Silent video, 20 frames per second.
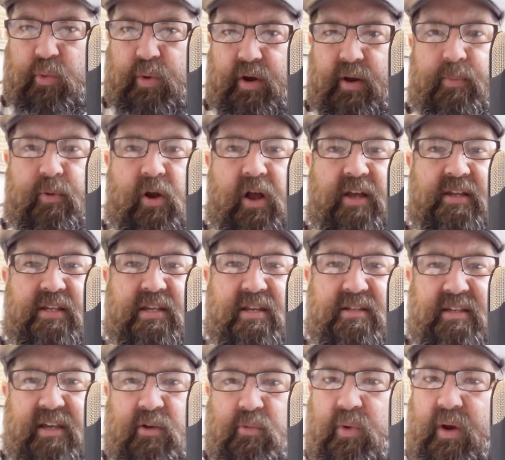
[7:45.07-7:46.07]
query
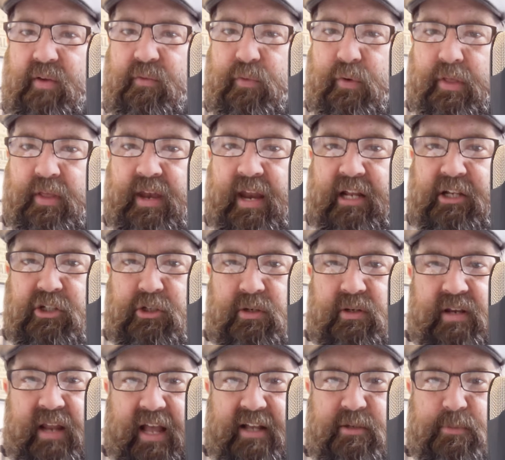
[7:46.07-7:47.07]
process. Get ready for the
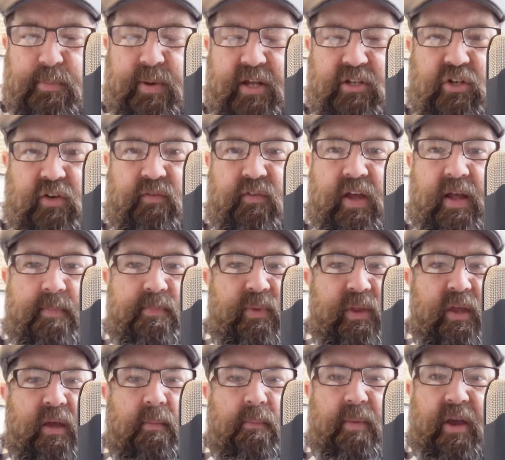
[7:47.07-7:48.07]
next pitch
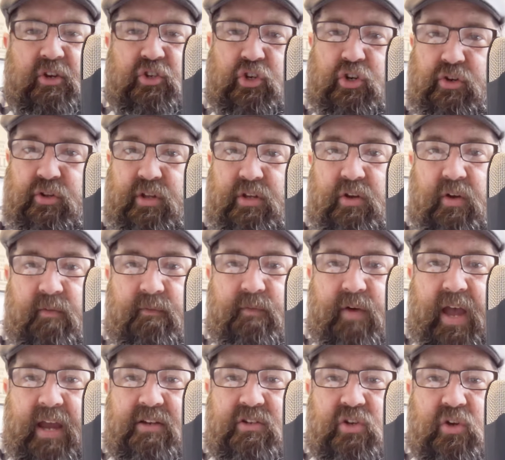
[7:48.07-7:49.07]
event. Make sure that you're
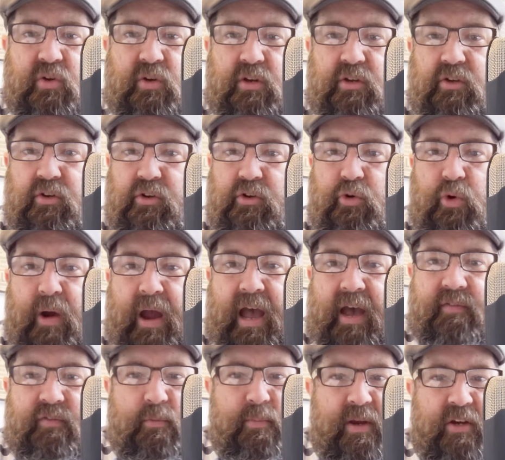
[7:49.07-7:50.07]
fine-tuning your
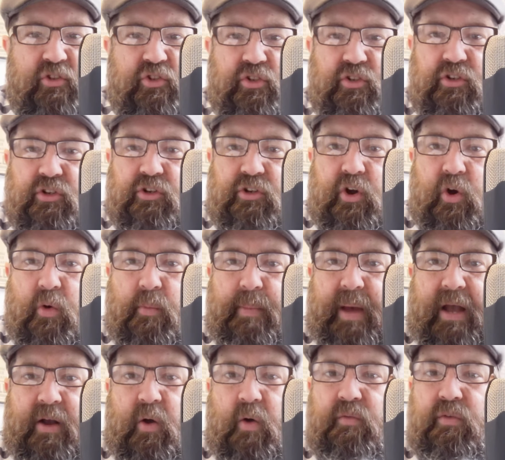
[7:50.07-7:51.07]
craft. Make sure you're going
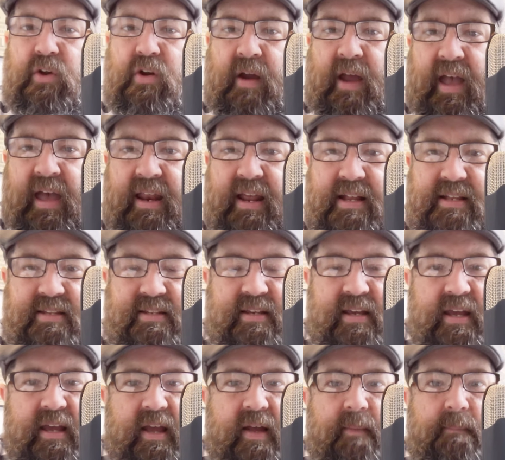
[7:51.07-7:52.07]
back over your edits.
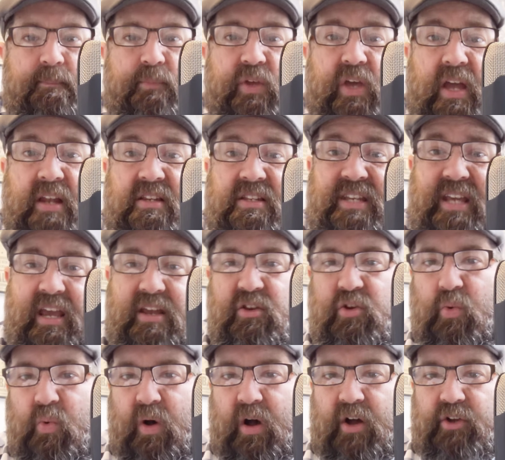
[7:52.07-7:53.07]

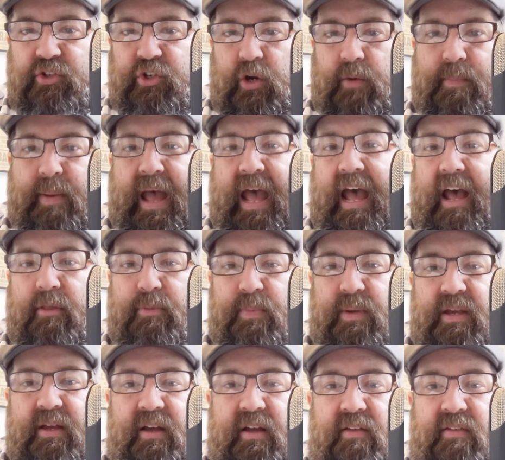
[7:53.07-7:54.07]
Continue on your path,
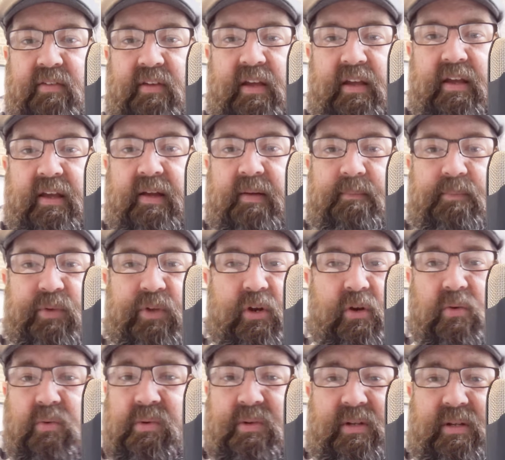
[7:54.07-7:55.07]
because
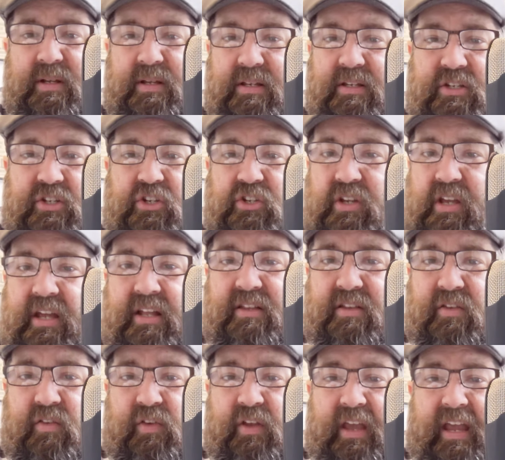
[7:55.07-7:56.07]

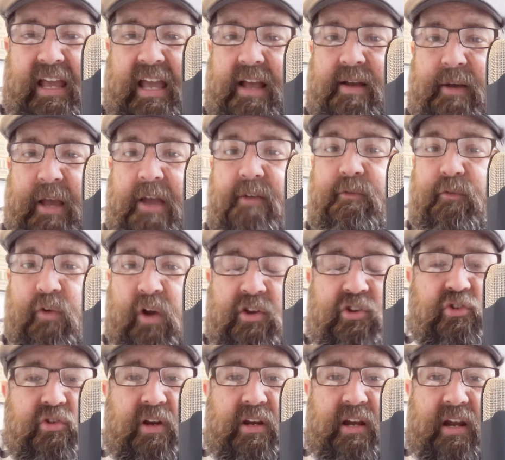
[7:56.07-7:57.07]
it can get
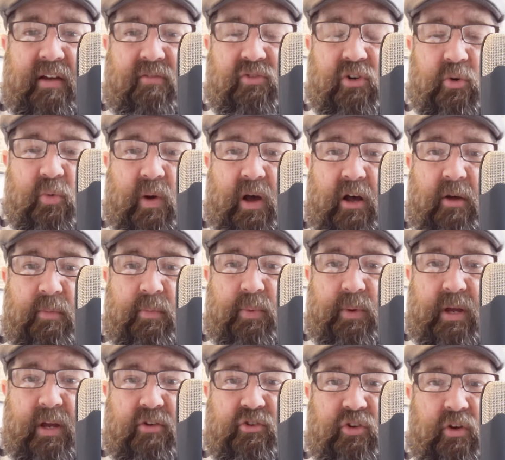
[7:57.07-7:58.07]
frustrated after a while,
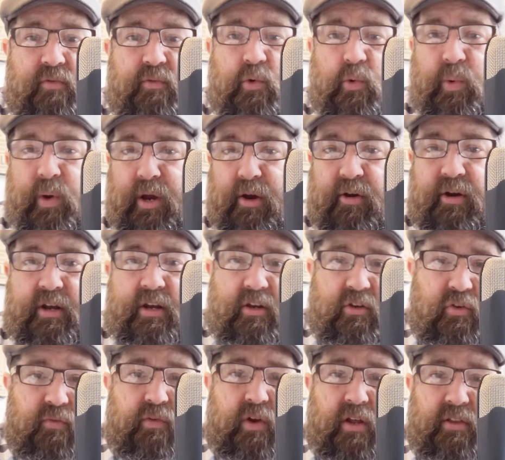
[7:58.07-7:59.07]
because you've queried
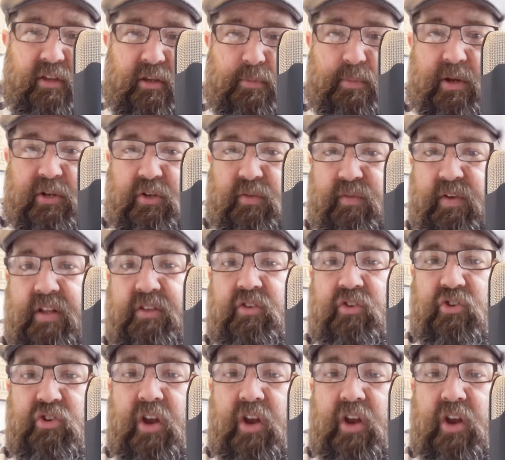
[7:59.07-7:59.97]
and you've done these pitch events